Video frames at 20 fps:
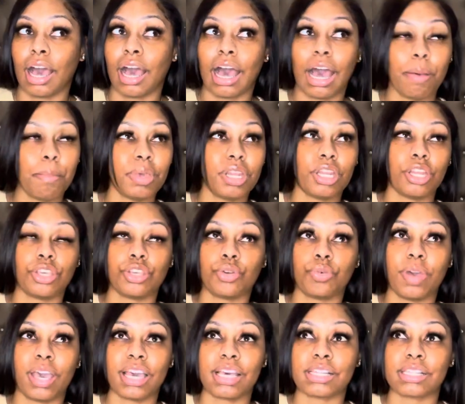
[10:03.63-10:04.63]
I'm in the
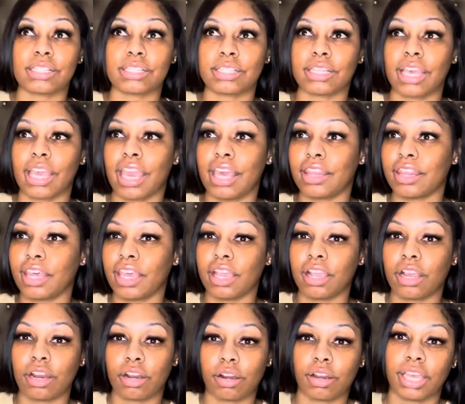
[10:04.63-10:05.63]
US and
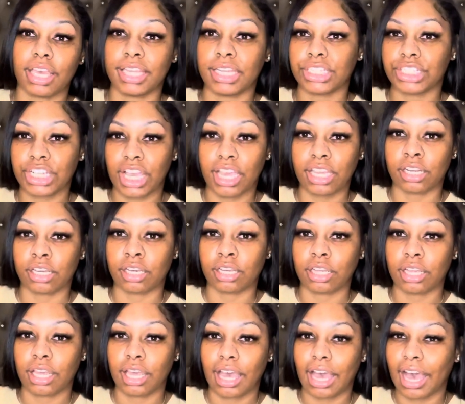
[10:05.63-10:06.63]
they're in China.
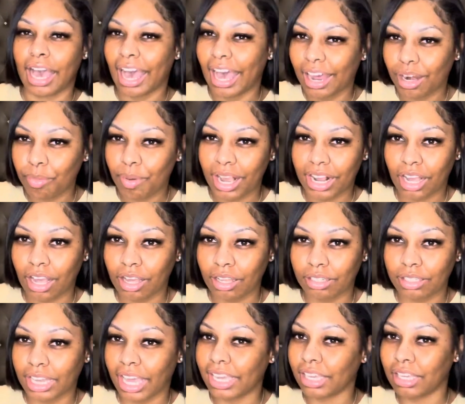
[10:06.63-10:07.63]
How do I call,
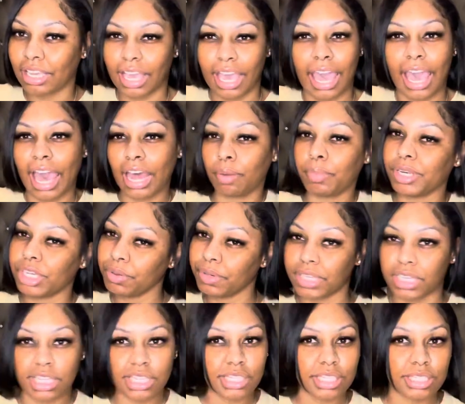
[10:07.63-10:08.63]
like, how do we do
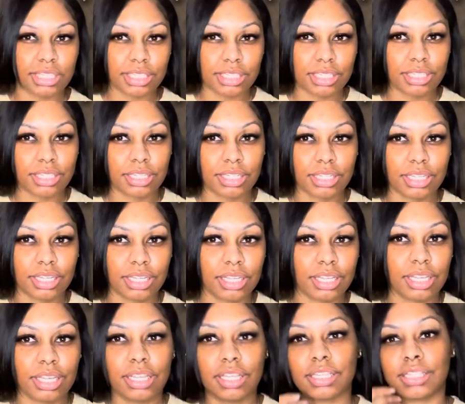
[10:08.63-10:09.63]
this?
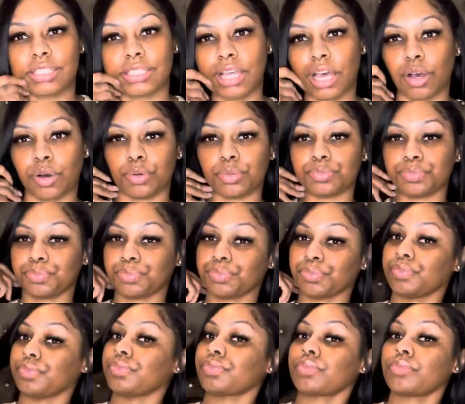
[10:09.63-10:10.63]
So
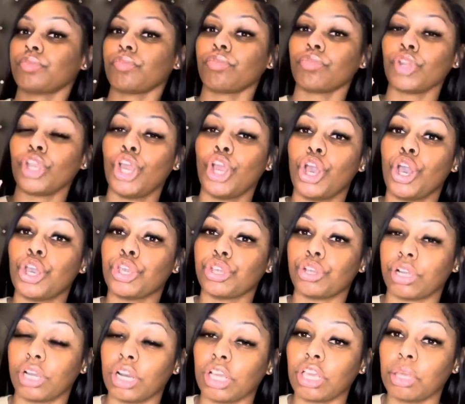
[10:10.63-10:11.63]

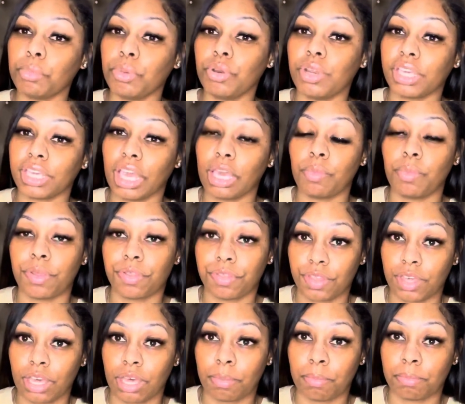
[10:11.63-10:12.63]
you're going to communicate with
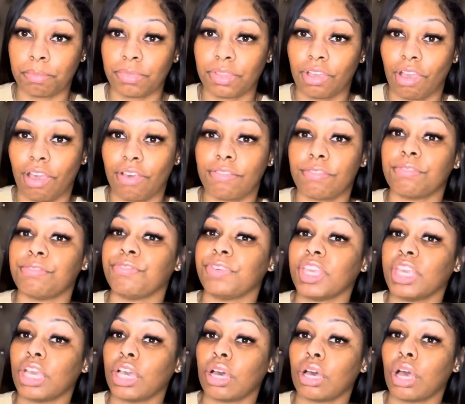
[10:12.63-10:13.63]
them
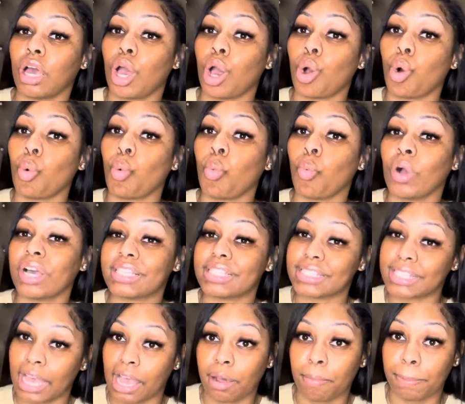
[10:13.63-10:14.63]
via
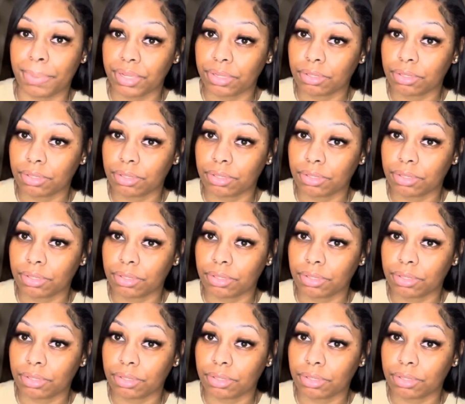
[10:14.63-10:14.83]
WhatsApp.